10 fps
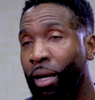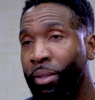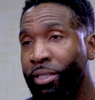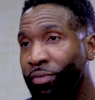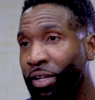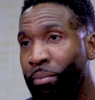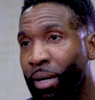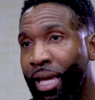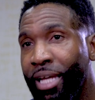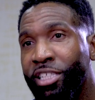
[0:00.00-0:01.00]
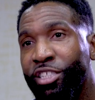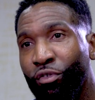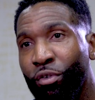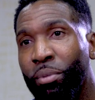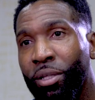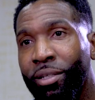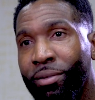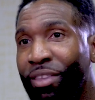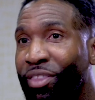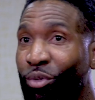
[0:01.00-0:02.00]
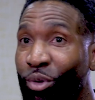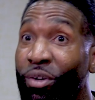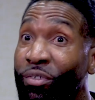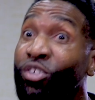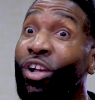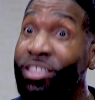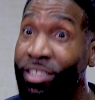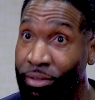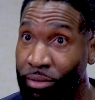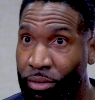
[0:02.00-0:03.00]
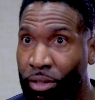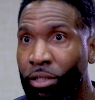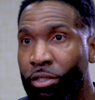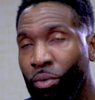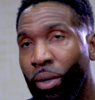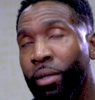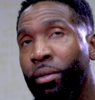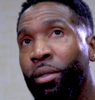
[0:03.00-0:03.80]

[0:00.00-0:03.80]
Because if anybody had the silver bullet, I think we would have addressed it in this way.